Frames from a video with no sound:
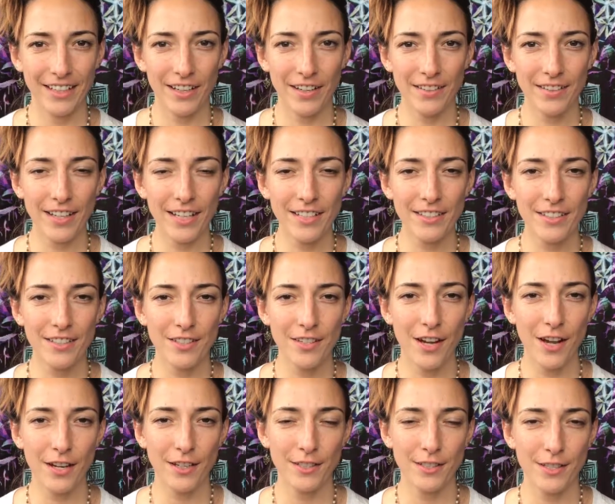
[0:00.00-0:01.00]
I'd like to
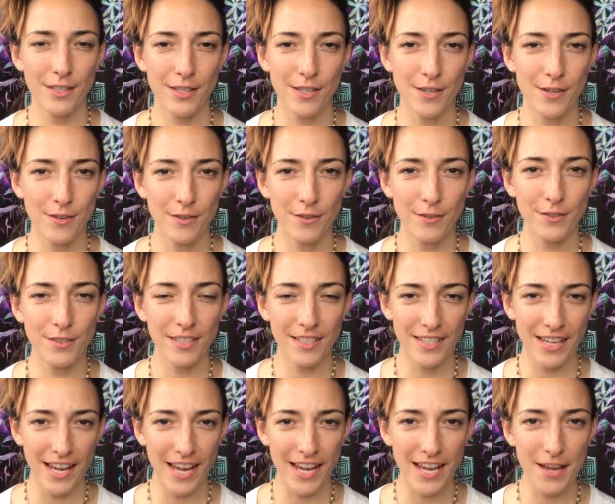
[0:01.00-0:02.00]
talk to you
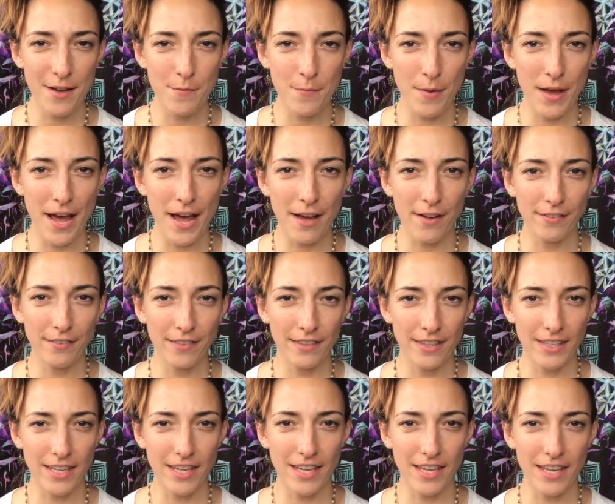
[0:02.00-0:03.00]
today about
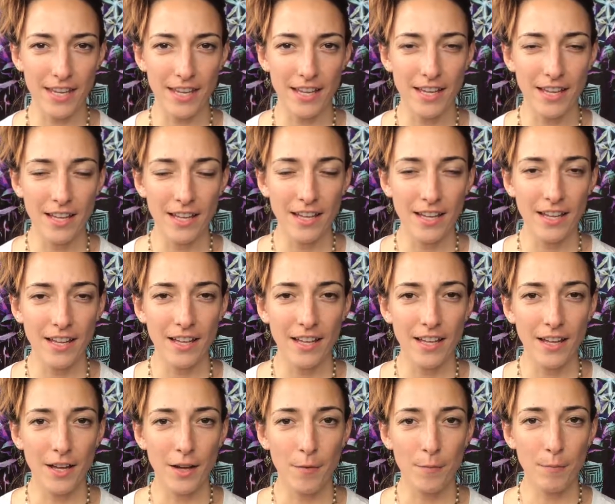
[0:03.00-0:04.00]
the
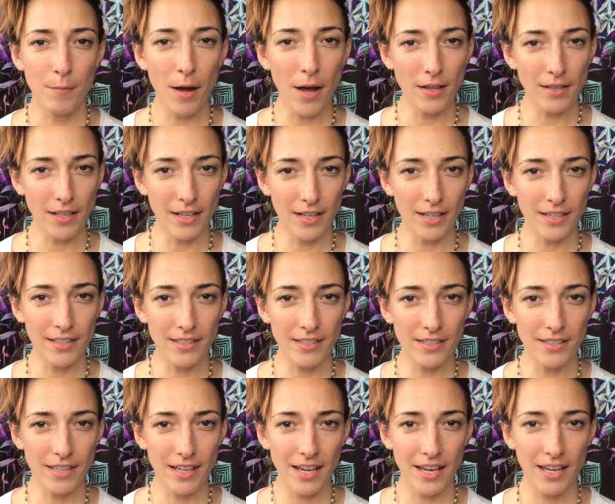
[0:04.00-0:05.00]

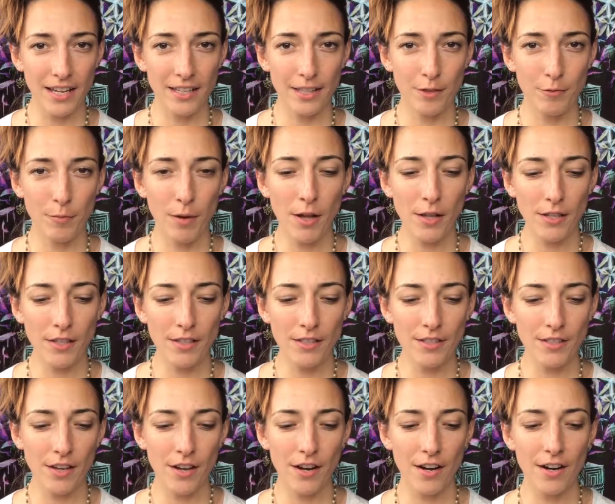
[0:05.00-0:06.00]
malas. And the
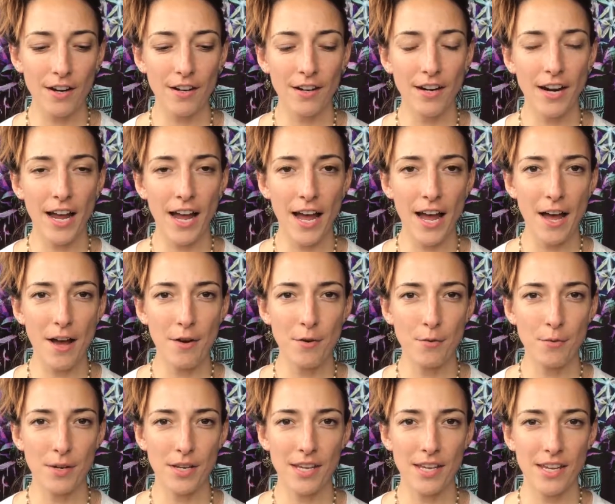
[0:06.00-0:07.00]
malas are how
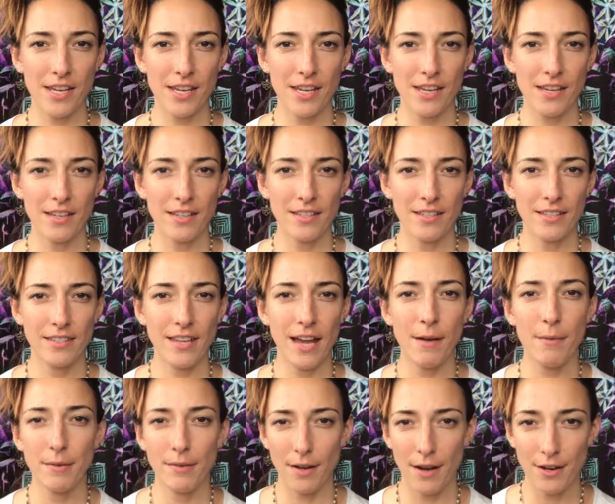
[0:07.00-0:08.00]
we
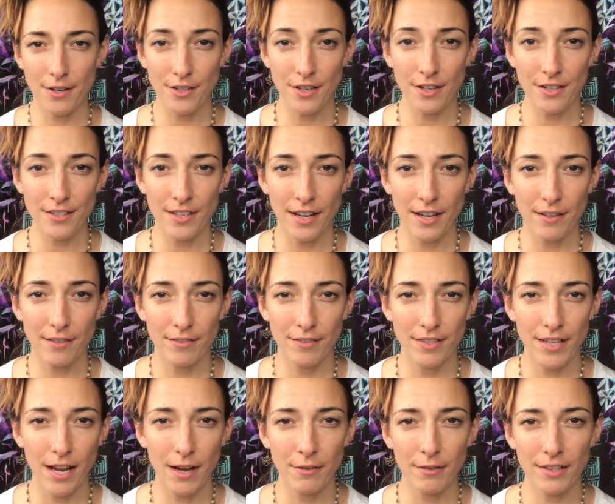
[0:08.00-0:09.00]
sabotage ourselves,
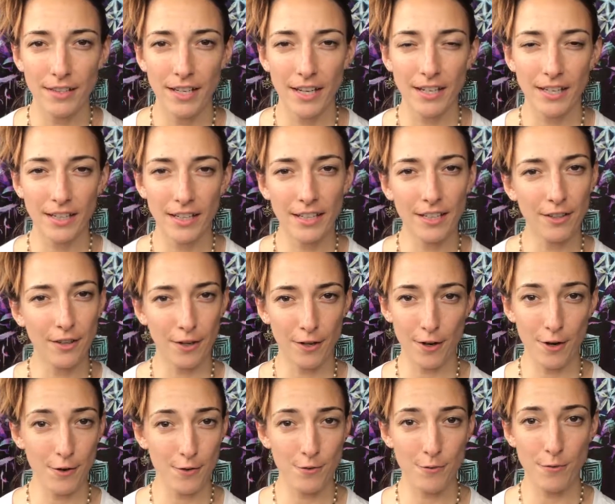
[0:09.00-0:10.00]
how we get in our
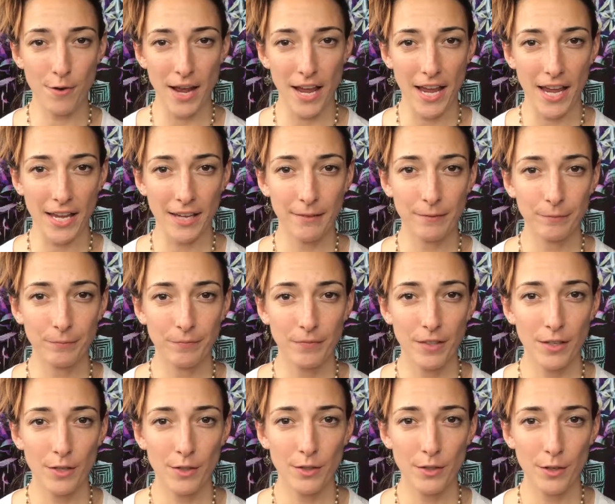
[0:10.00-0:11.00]
own way.
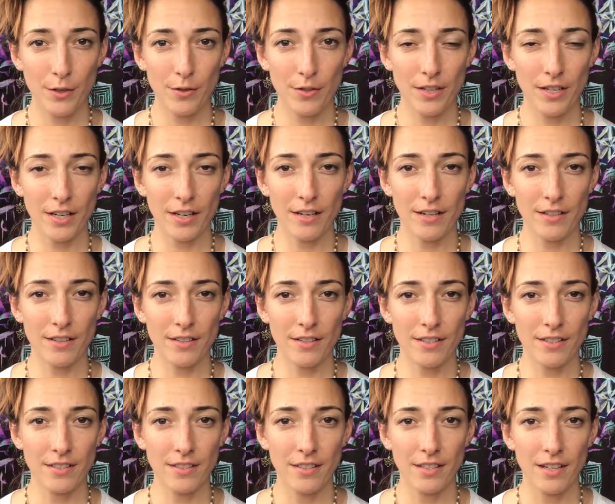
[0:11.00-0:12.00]
So
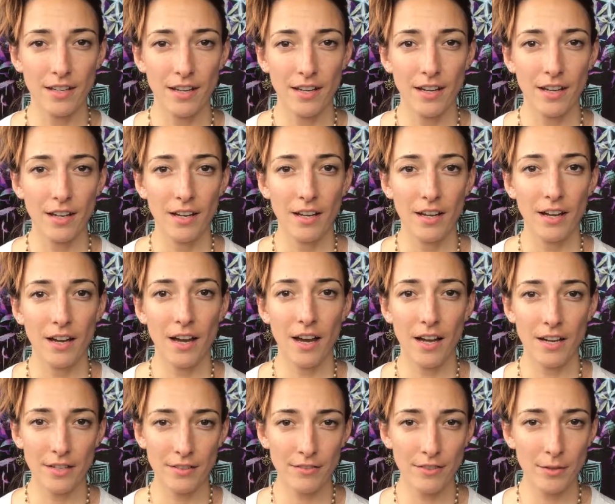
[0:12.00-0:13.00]
there's
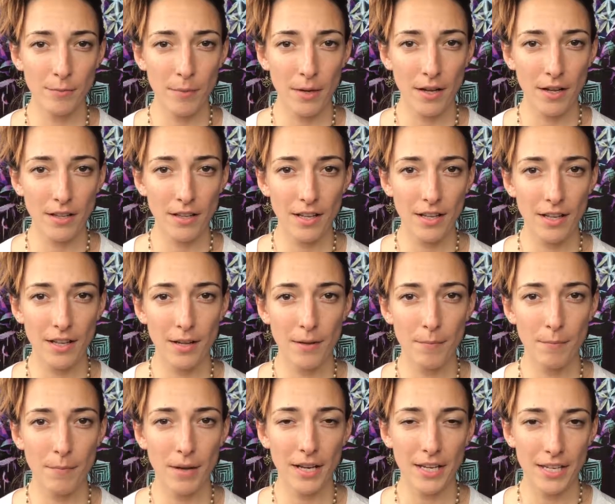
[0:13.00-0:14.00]
Anava Mala,
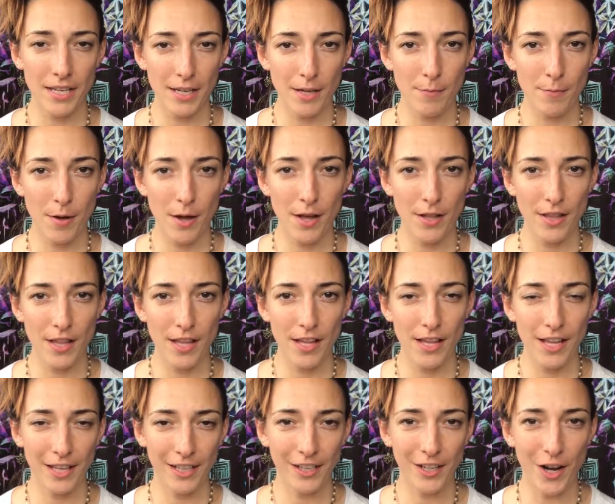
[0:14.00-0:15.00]
Mayiya Mala,
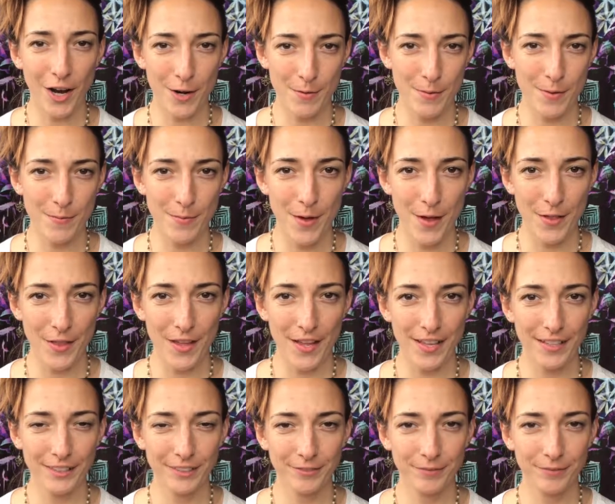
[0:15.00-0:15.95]
and Karma Mala.